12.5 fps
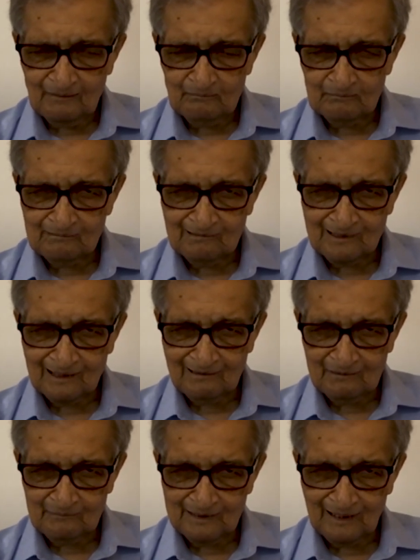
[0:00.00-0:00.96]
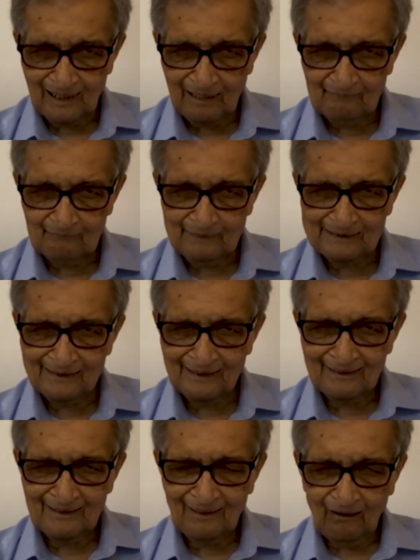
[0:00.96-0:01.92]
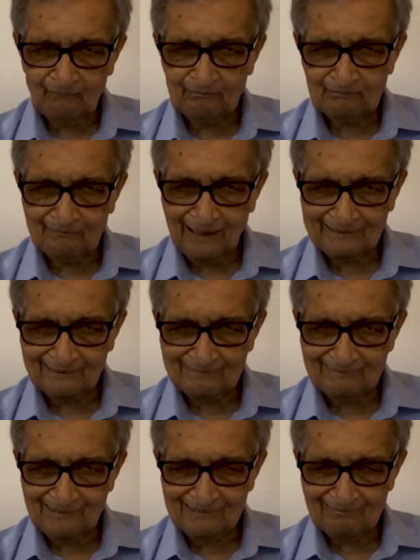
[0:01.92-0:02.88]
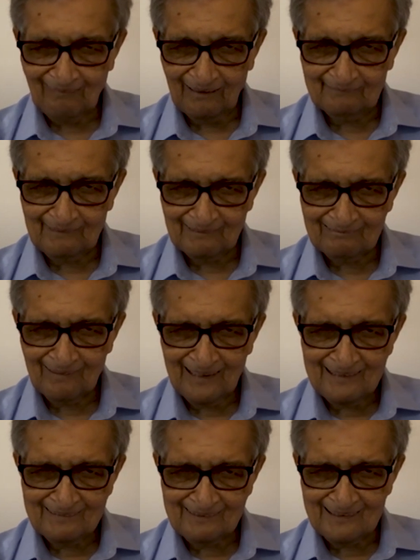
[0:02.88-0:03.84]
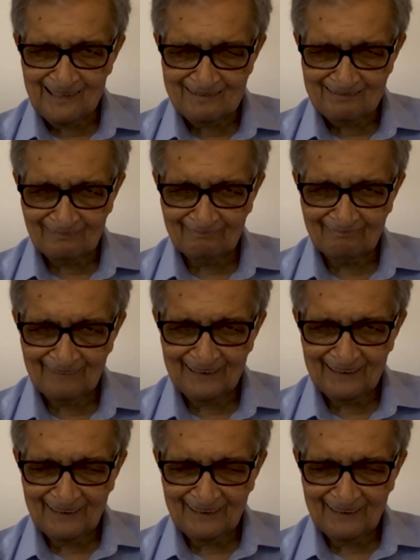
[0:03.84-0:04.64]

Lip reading: if you disagree with the government, often that is described as sedition.